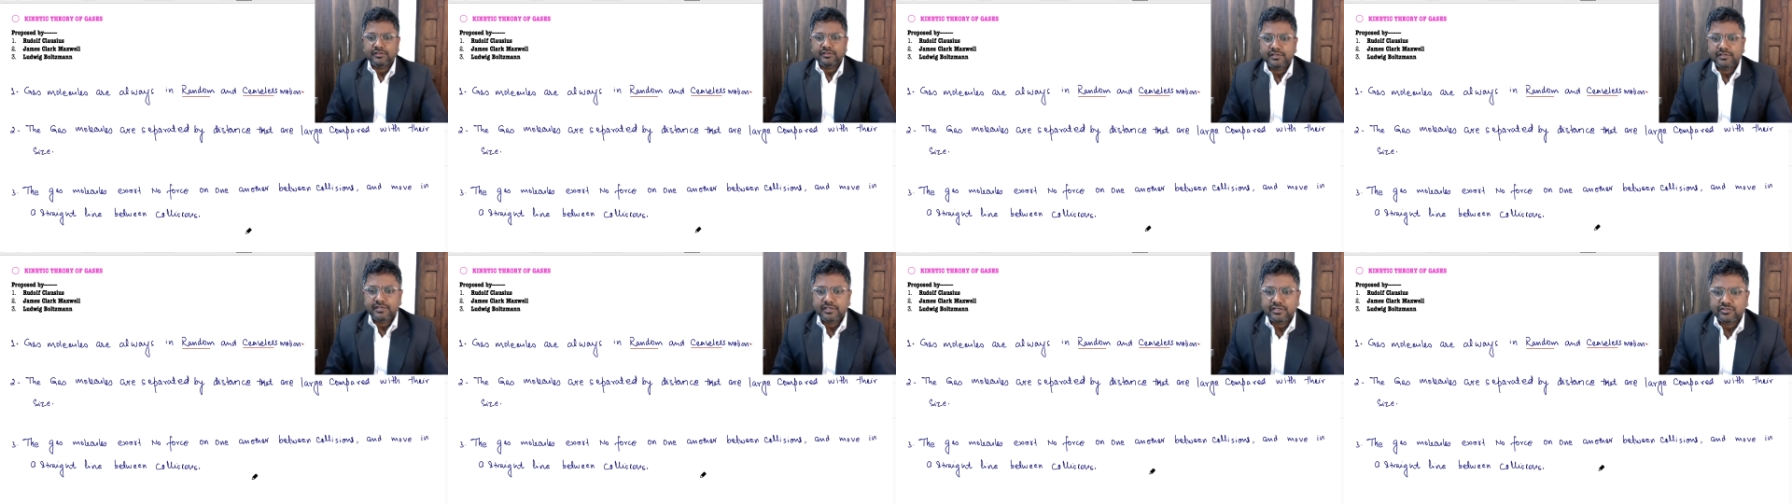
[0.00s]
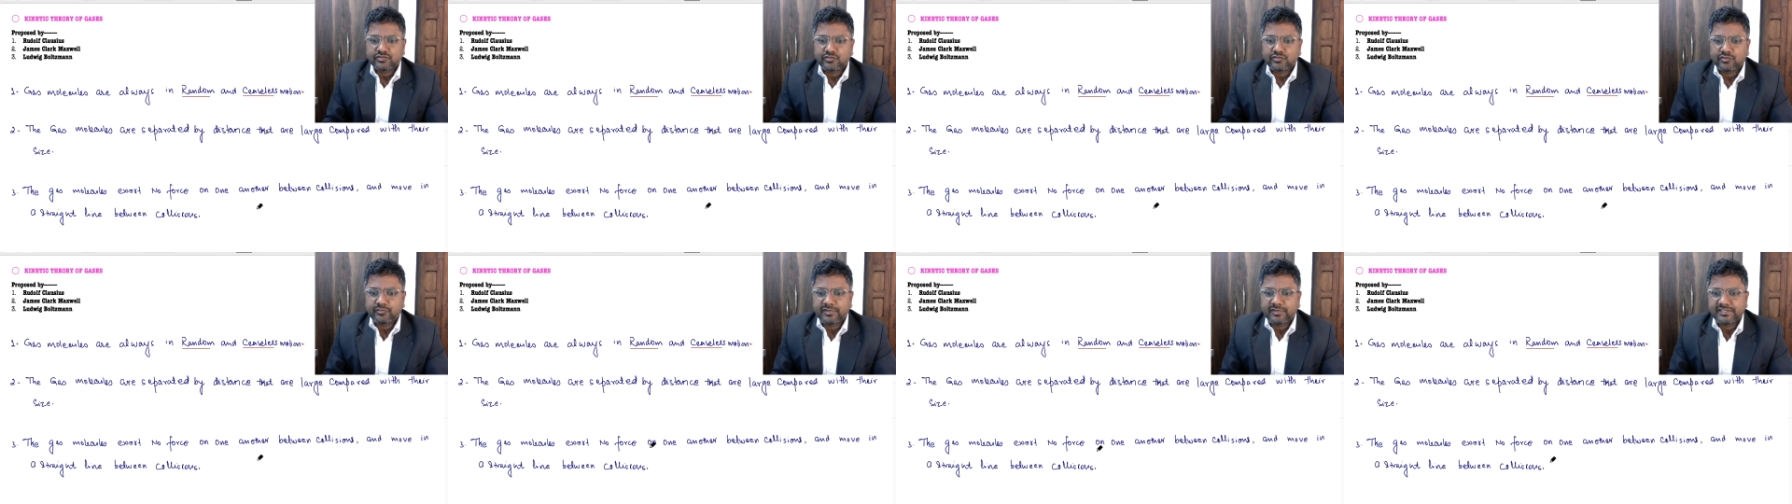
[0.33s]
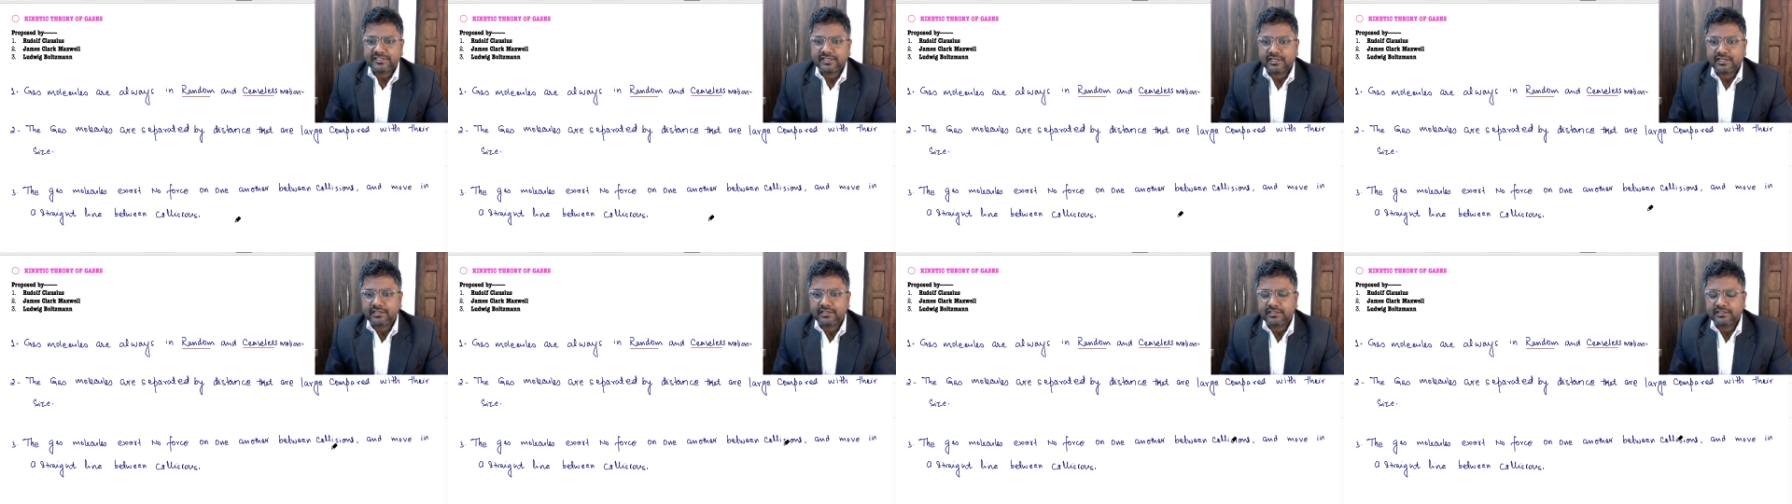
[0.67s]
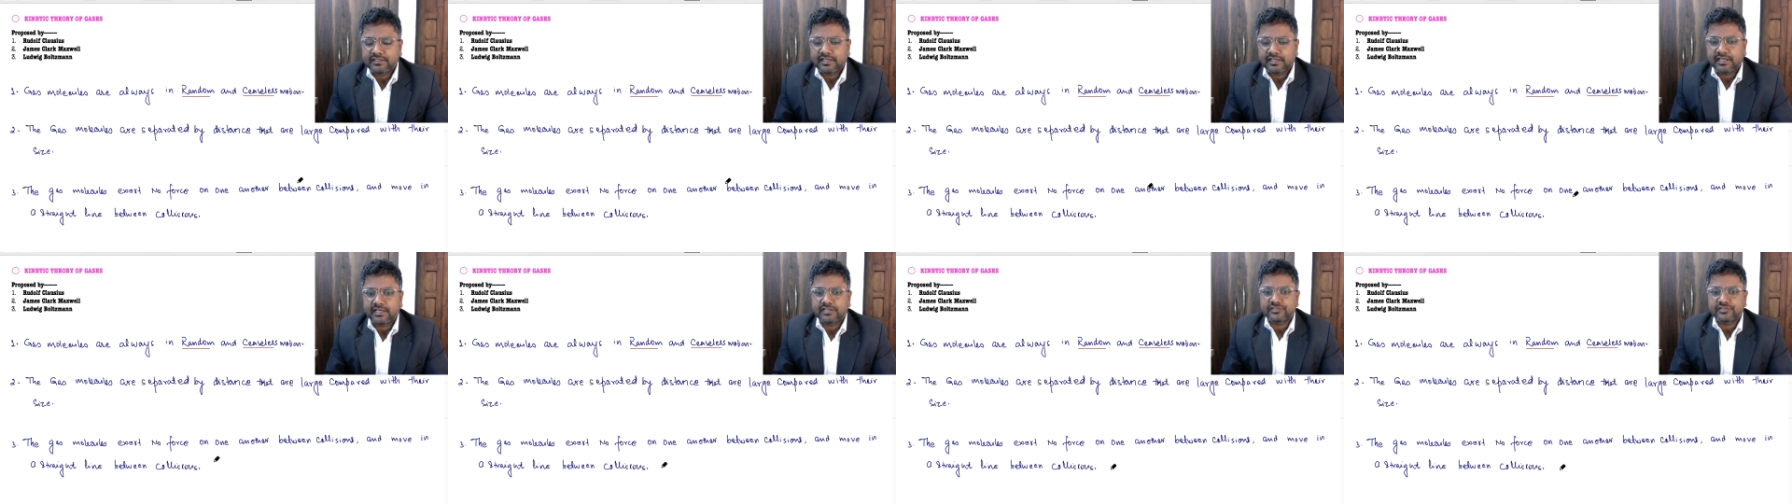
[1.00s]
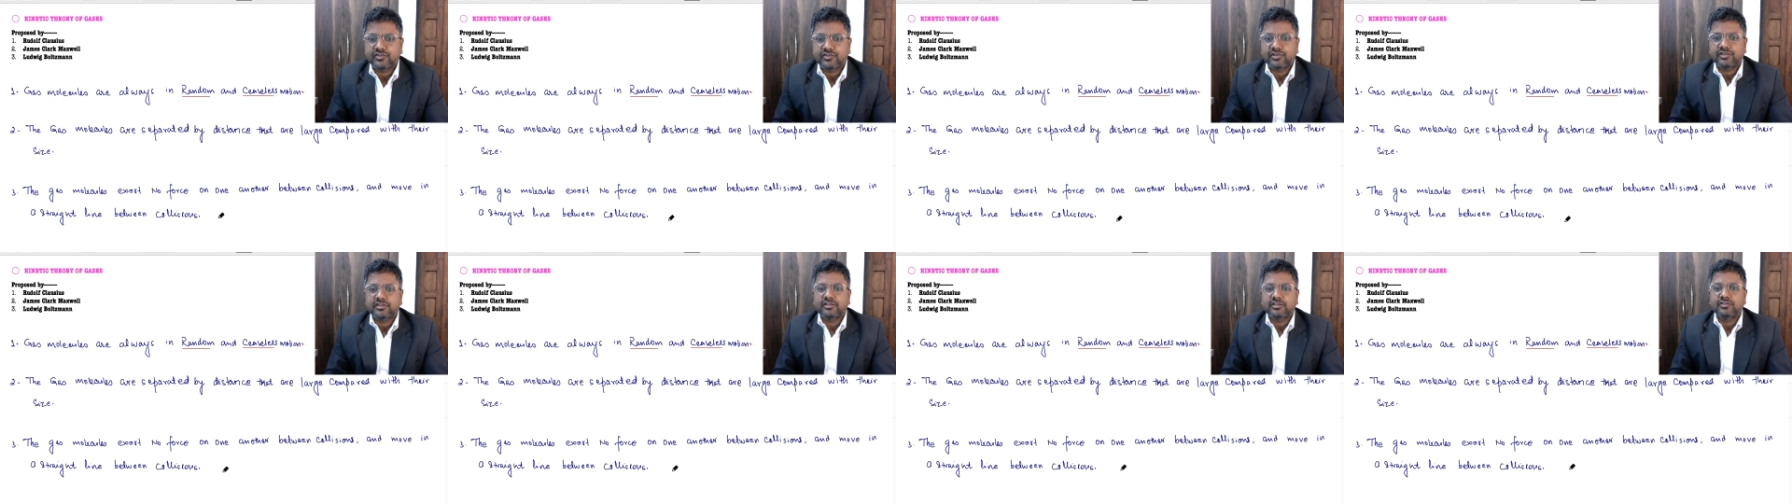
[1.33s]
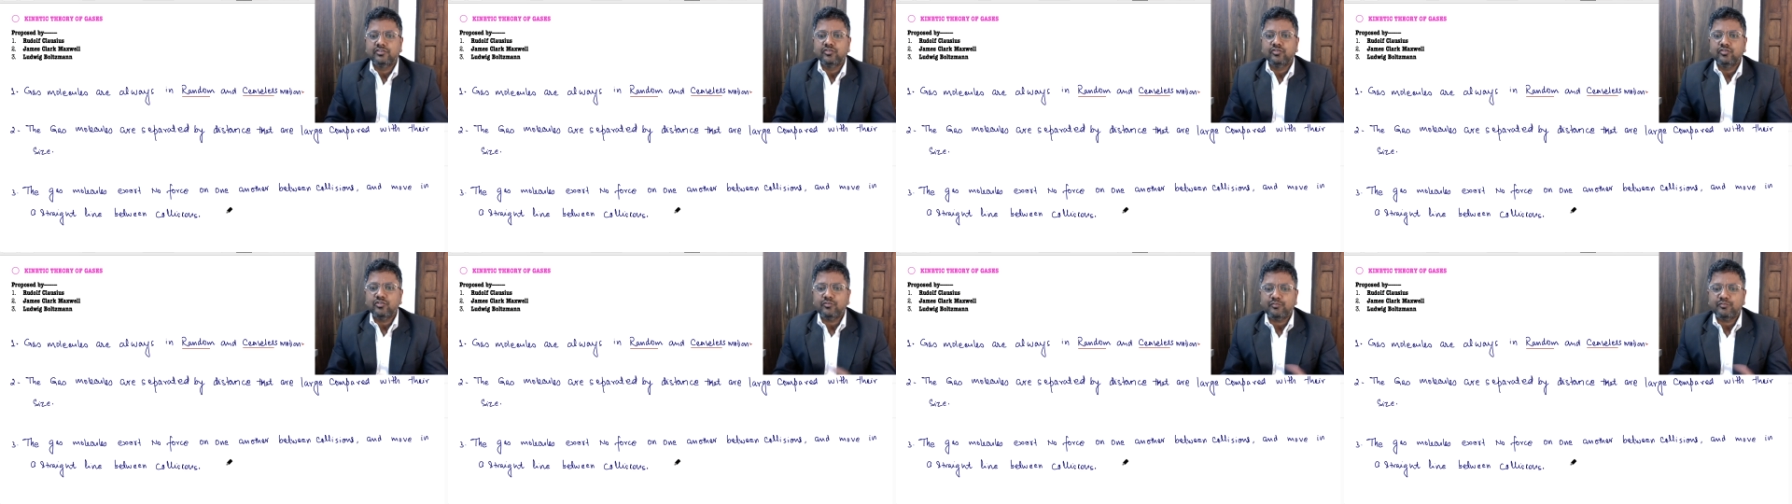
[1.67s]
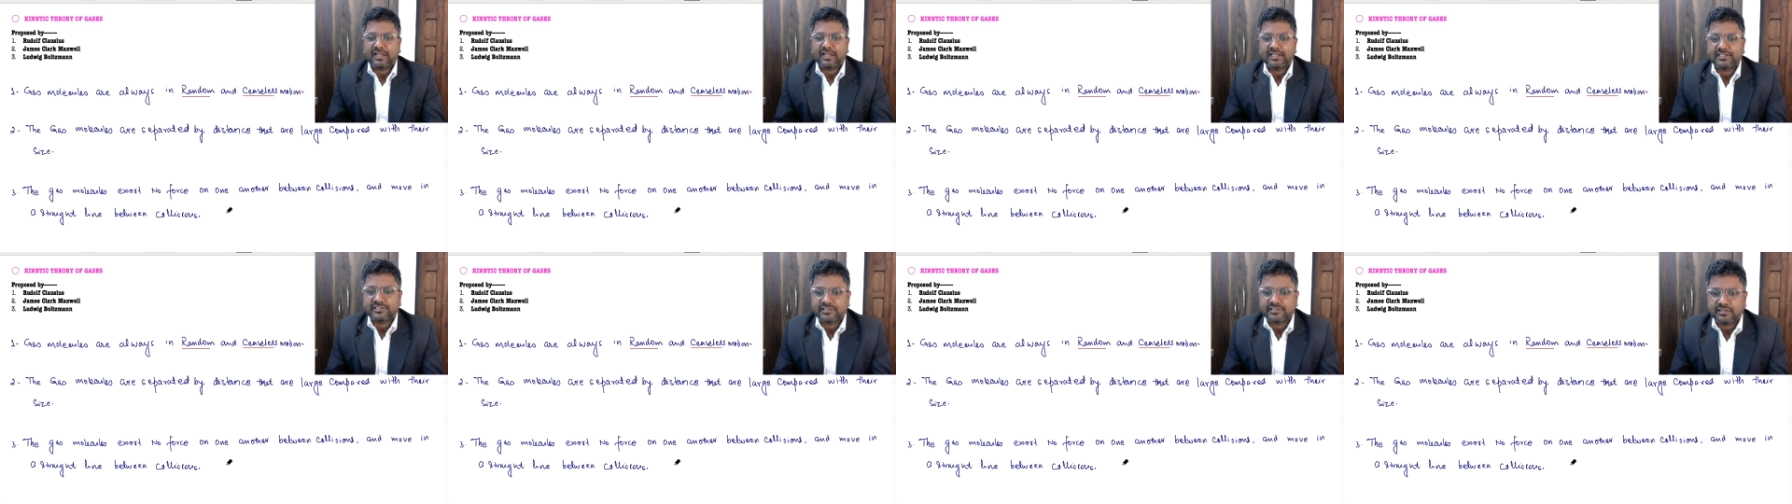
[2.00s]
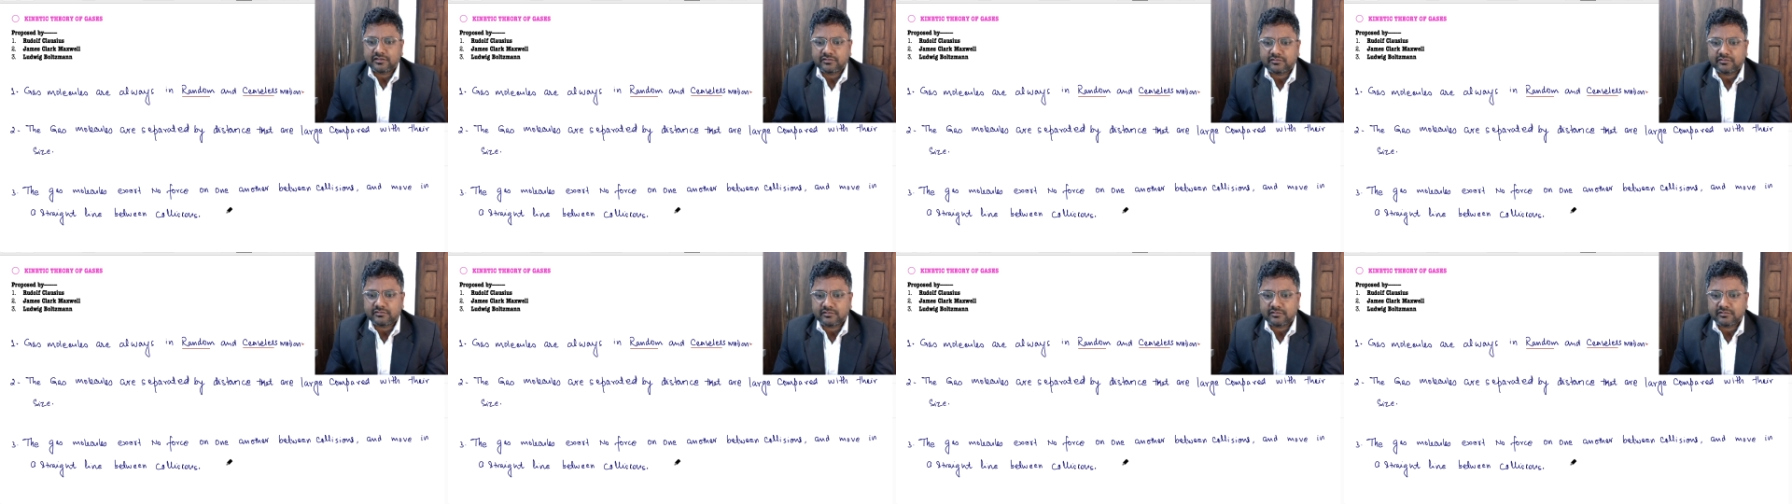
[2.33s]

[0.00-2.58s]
So basically, they exert no pressure,